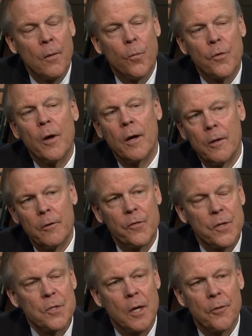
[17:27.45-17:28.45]
with all of
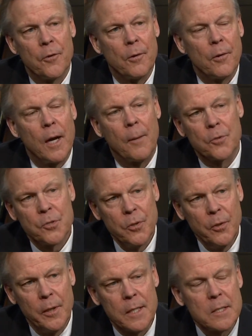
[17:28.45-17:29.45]
these other
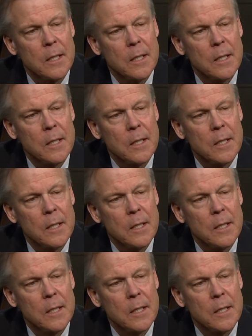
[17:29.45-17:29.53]
opportunities.